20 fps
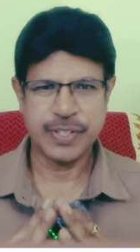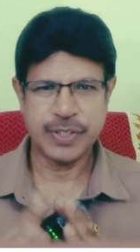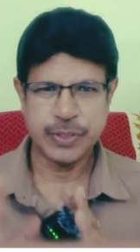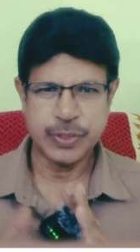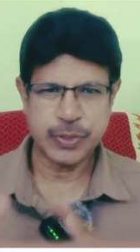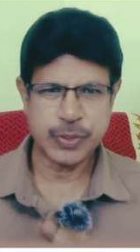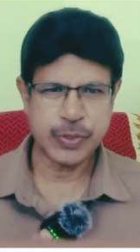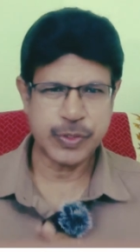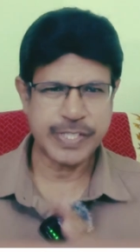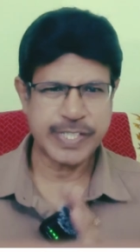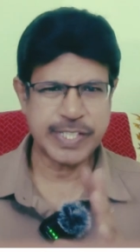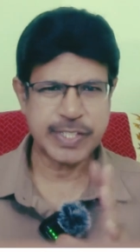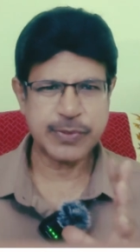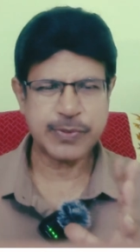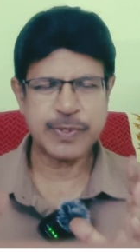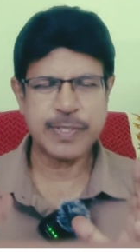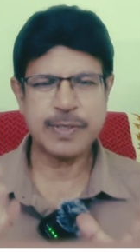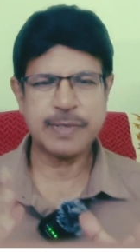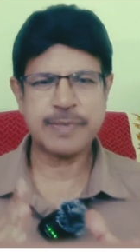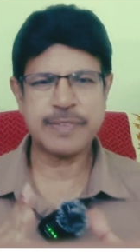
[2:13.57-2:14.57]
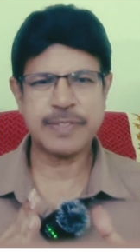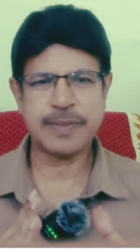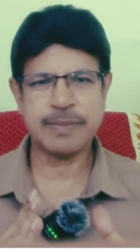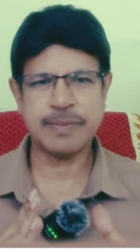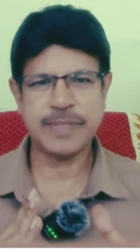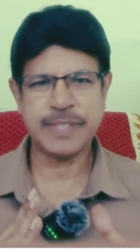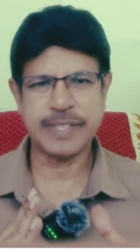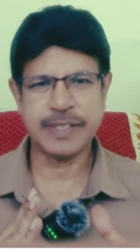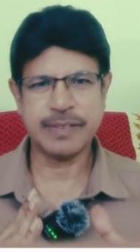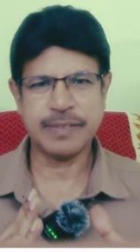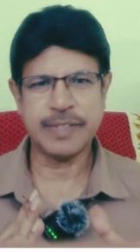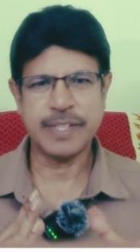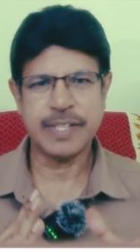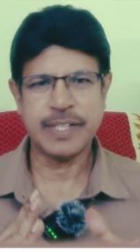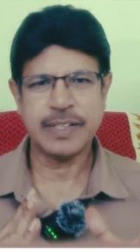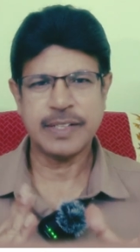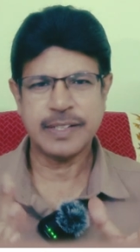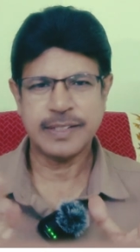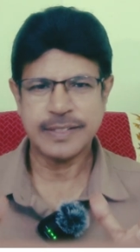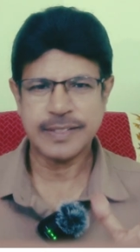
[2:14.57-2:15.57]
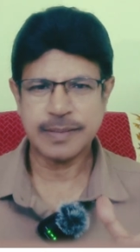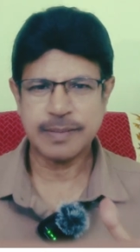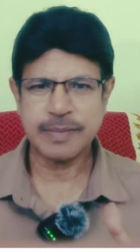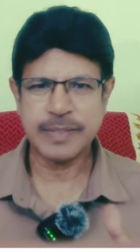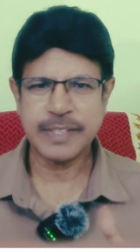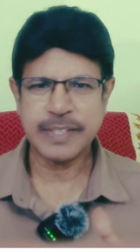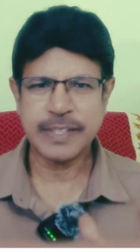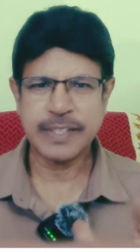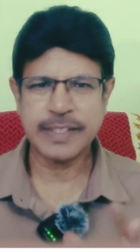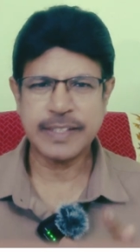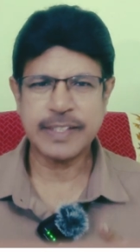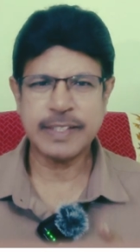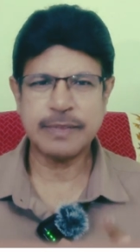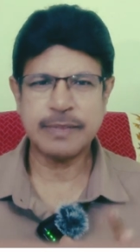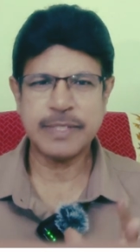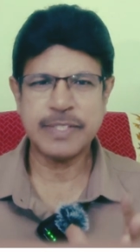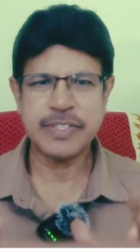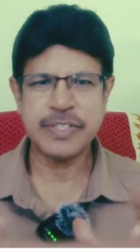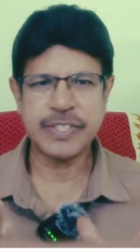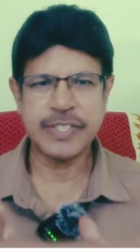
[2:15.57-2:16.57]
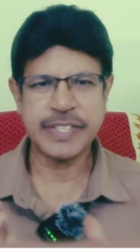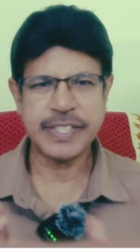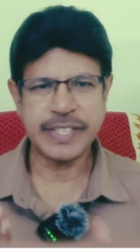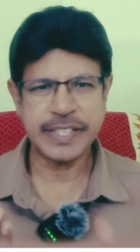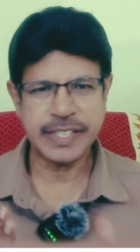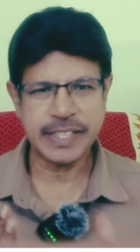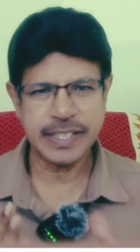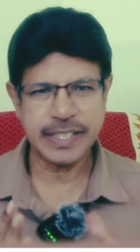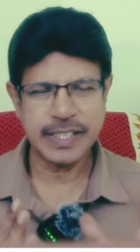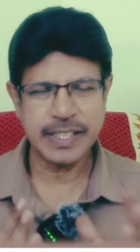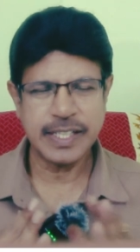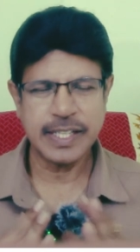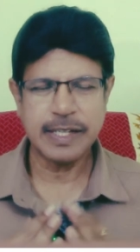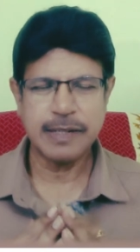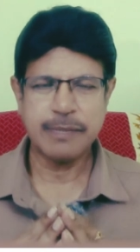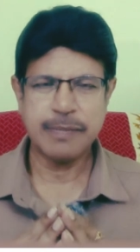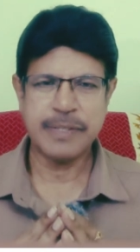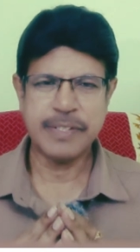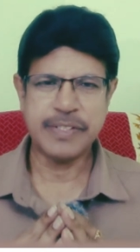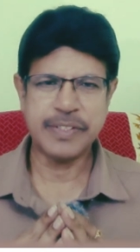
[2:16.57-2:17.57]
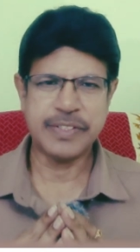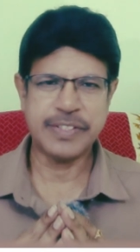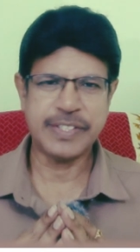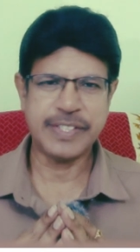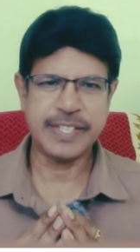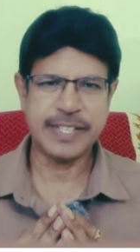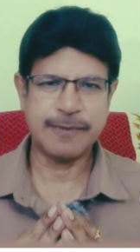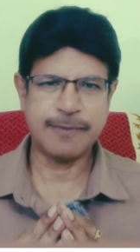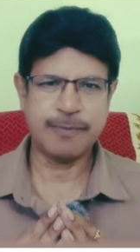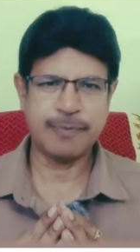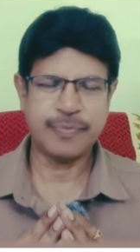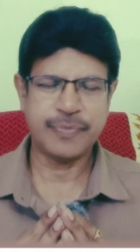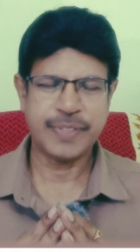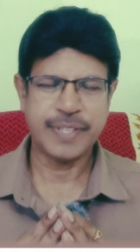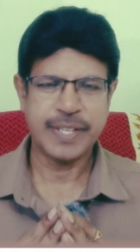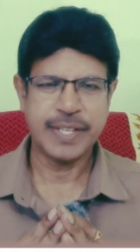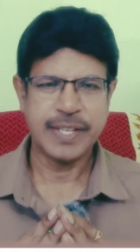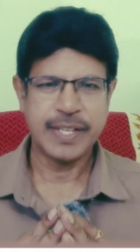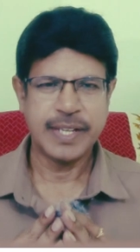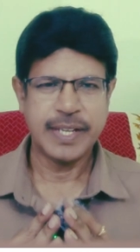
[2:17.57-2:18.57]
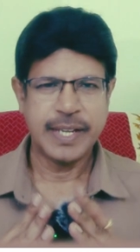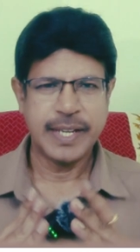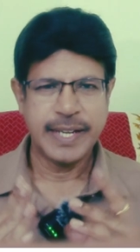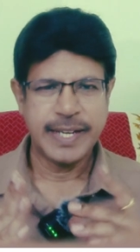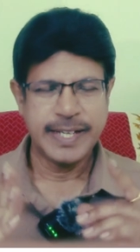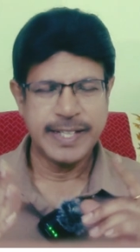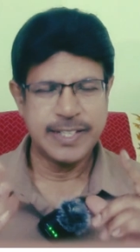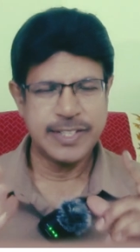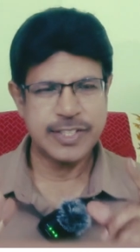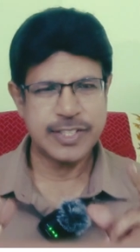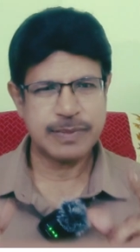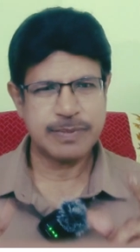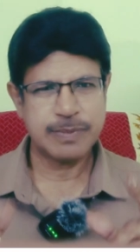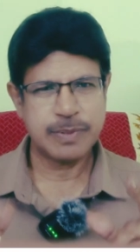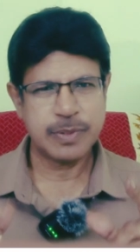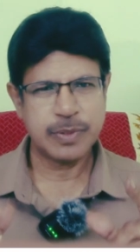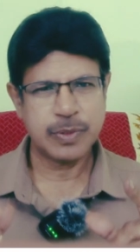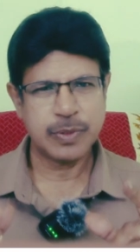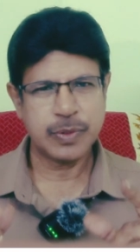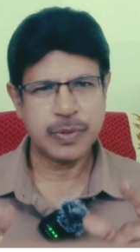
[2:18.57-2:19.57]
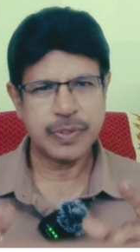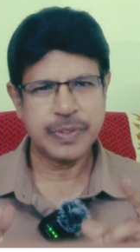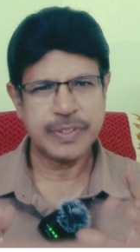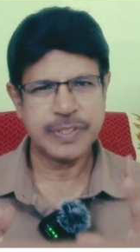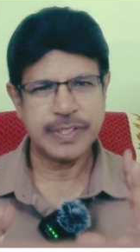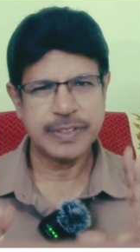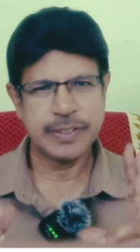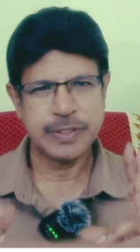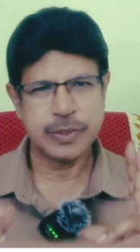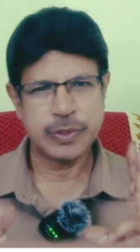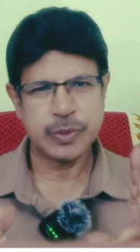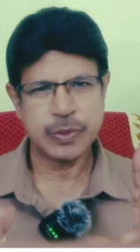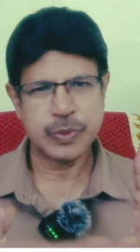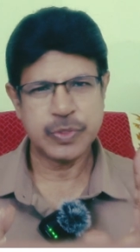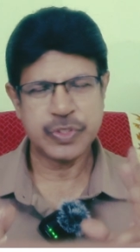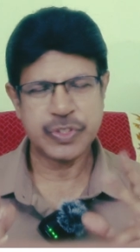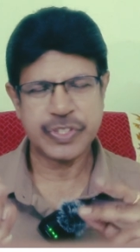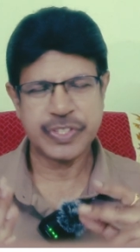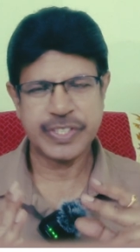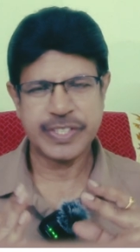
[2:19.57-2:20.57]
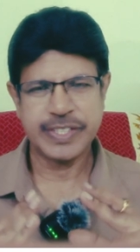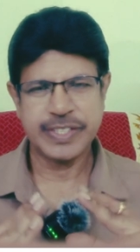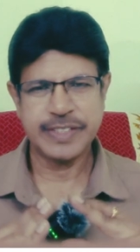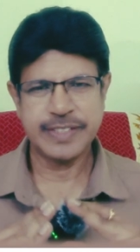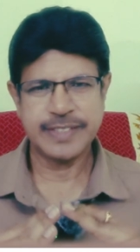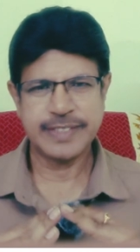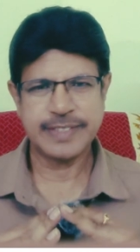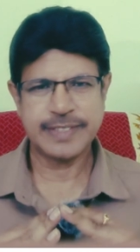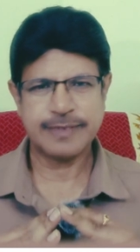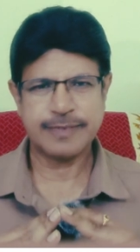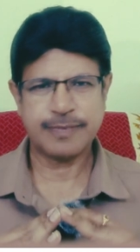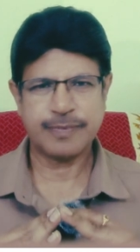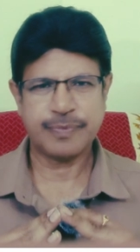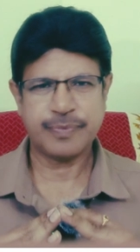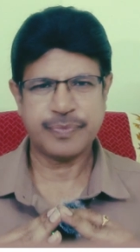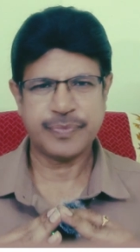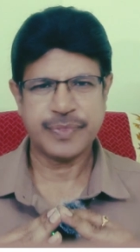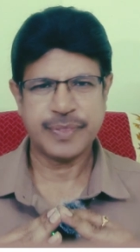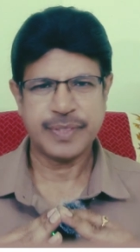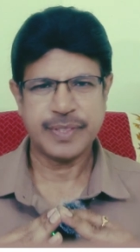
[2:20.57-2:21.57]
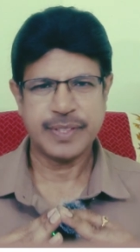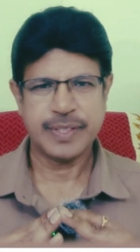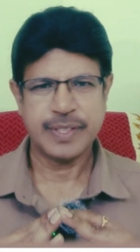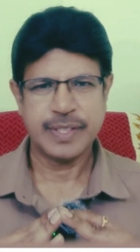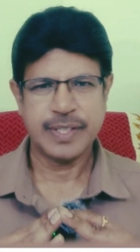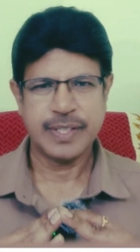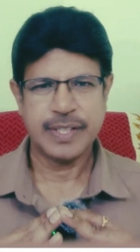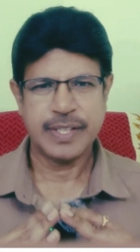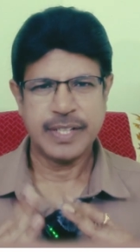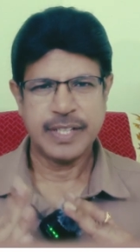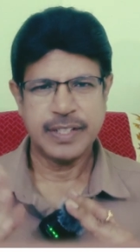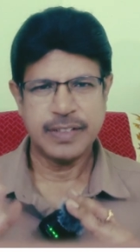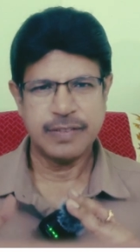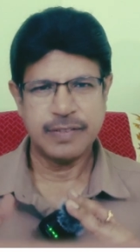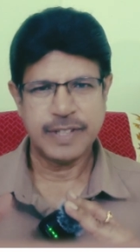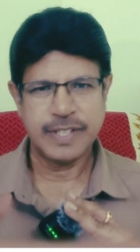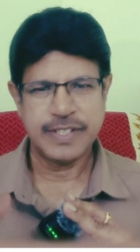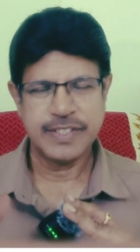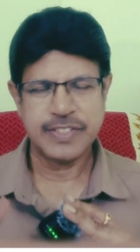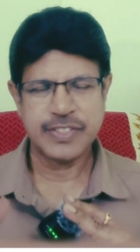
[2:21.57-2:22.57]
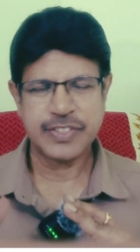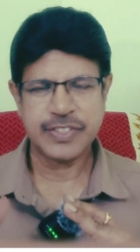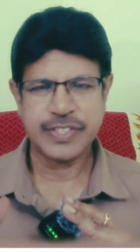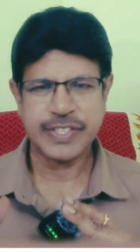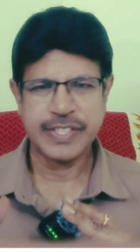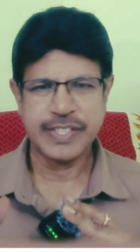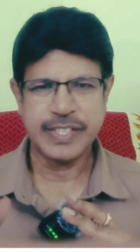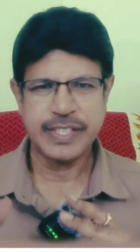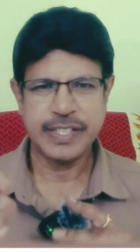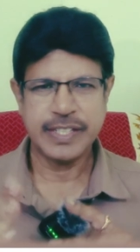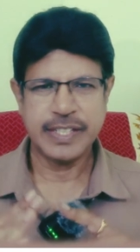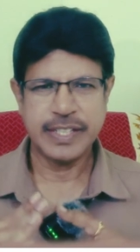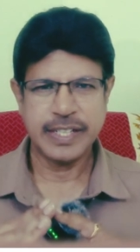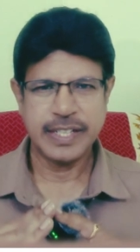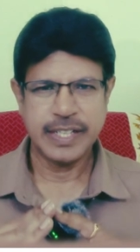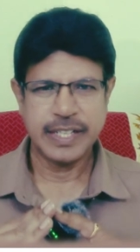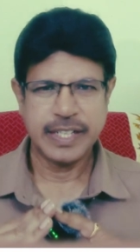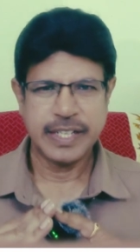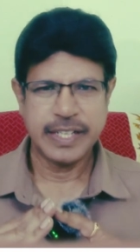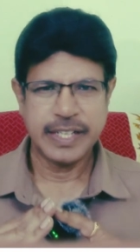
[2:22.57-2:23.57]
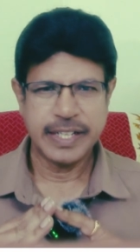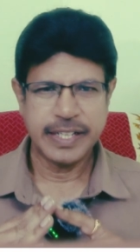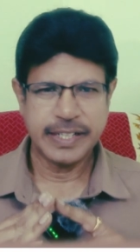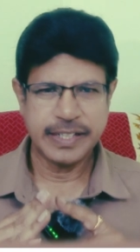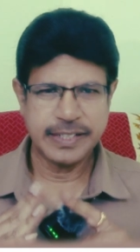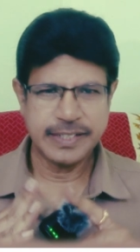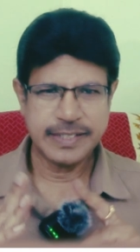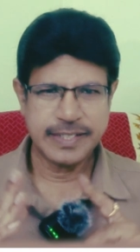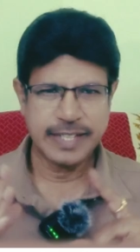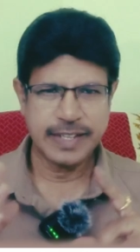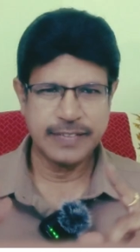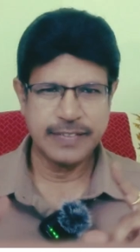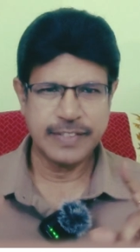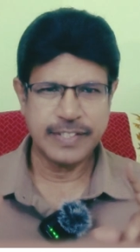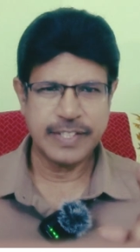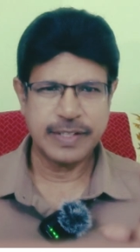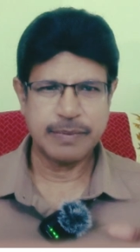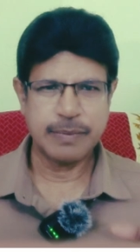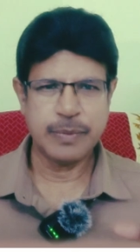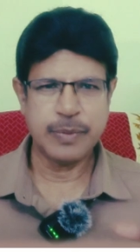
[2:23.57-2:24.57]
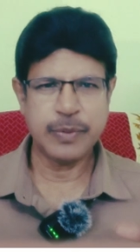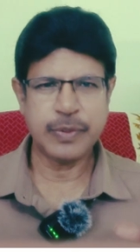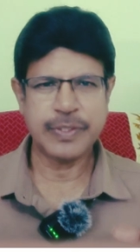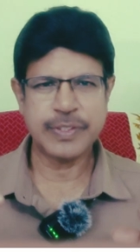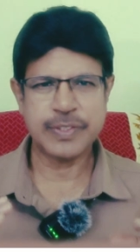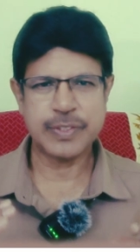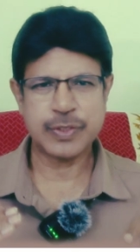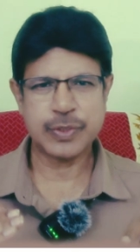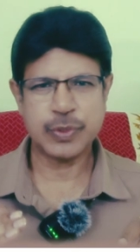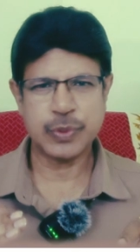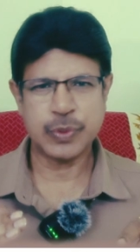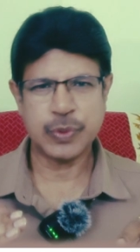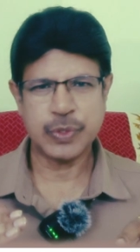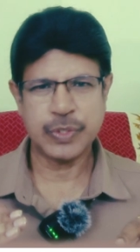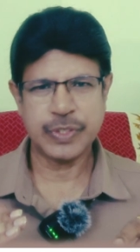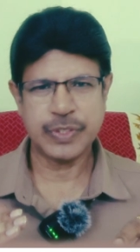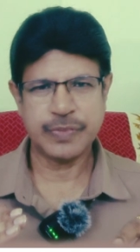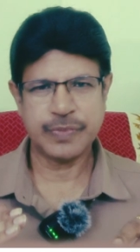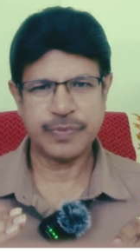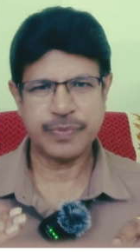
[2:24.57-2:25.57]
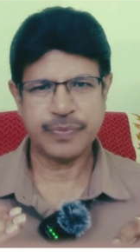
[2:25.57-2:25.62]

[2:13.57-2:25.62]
due to transfer of something. That's something nothing but genetic material. In Streptococcus, there are the two strains. In one strain, it is having a mucus coat.